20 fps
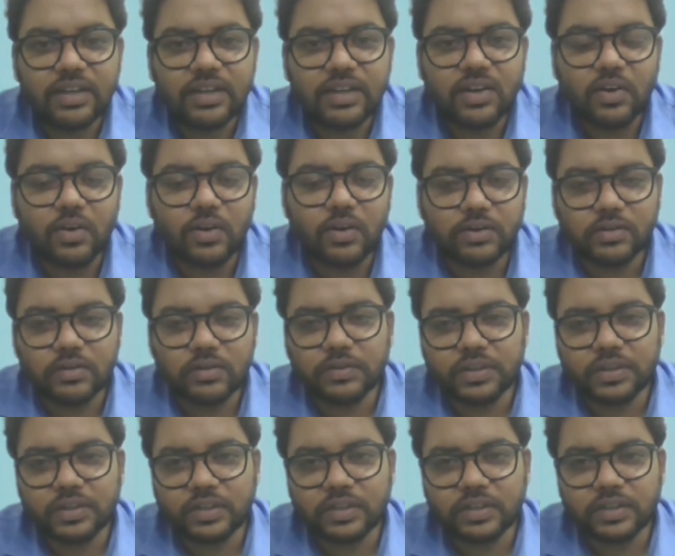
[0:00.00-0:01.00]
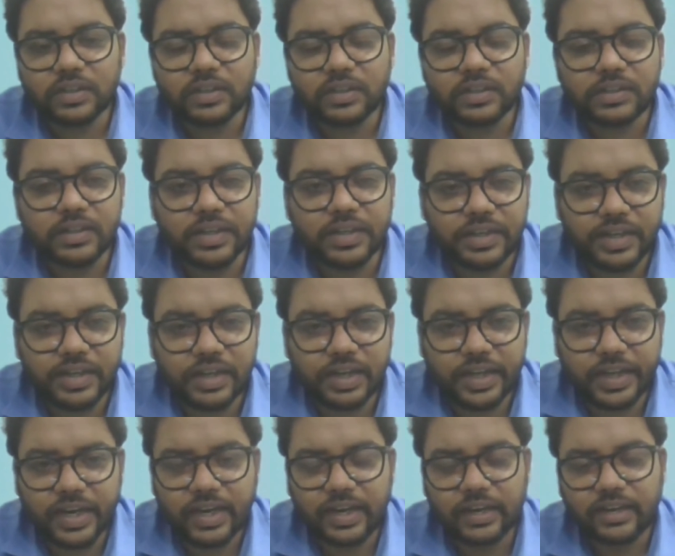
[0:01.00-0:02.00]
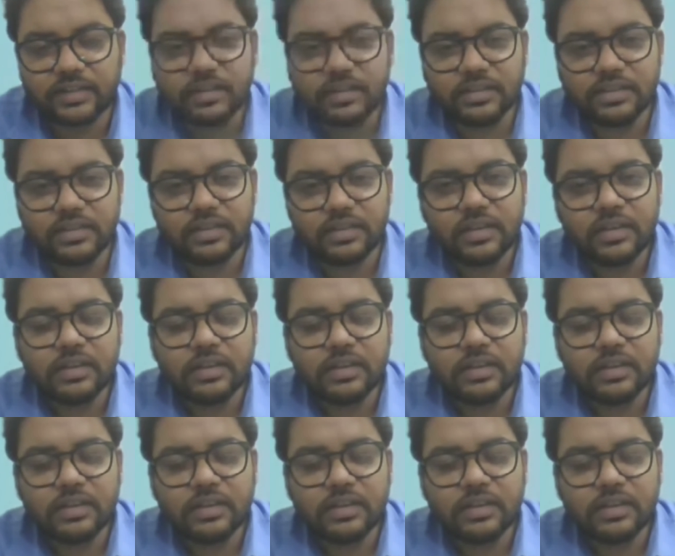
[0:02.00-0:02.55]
also for the detailed analysis